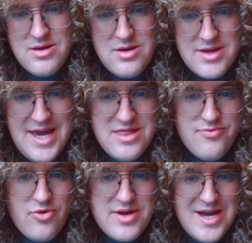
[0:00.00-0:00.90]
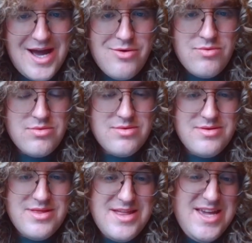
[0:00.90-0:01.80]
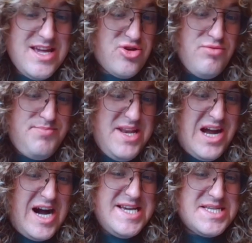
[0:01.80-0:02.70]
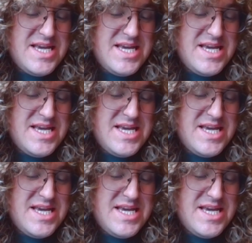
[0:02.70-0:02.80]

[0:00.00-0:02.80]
Get the rook out. It could be nice.